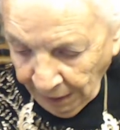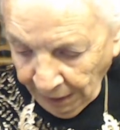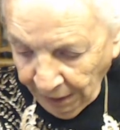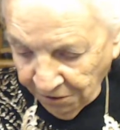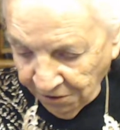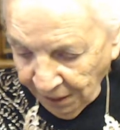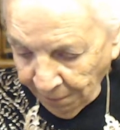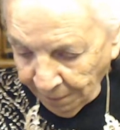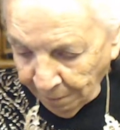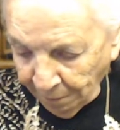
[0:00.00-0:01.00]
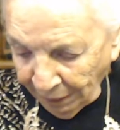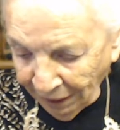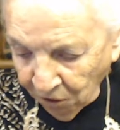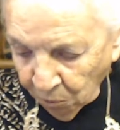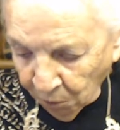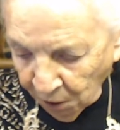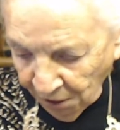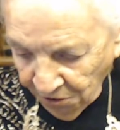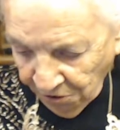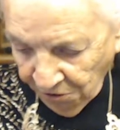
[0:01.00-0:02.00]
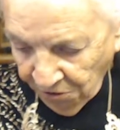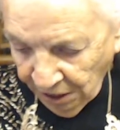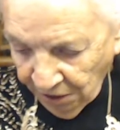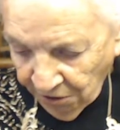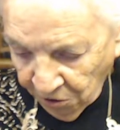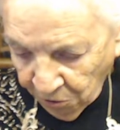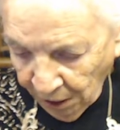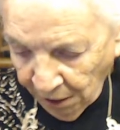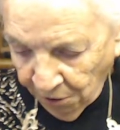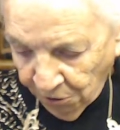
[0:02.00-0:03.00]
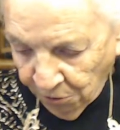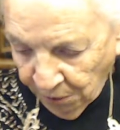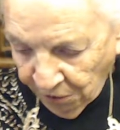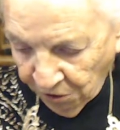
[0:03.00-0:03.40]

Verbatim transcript: He set the peeled branches in the troughs with the